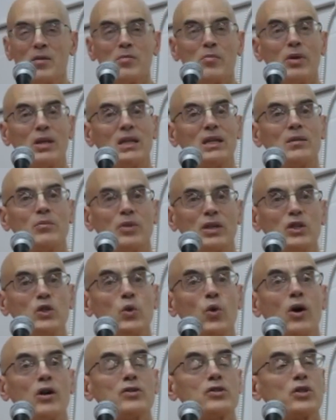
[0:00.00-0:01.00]
But
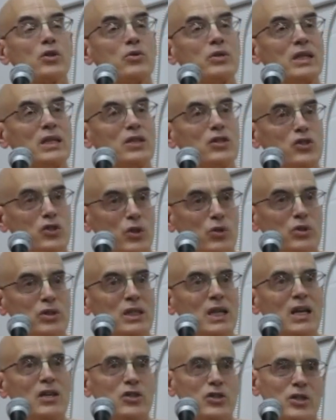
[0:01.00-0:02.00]
you also need
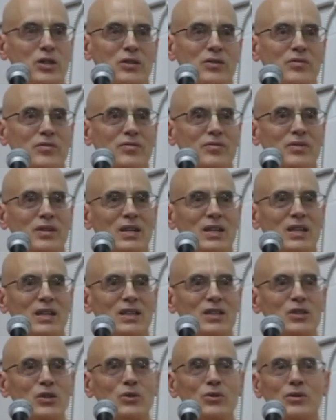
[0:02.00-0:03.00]
association
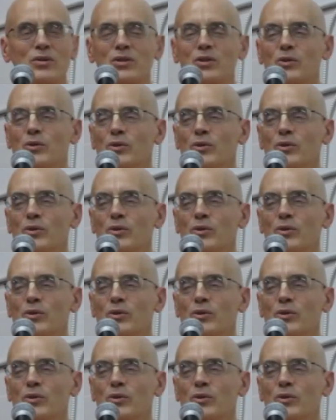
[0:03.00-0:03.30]
to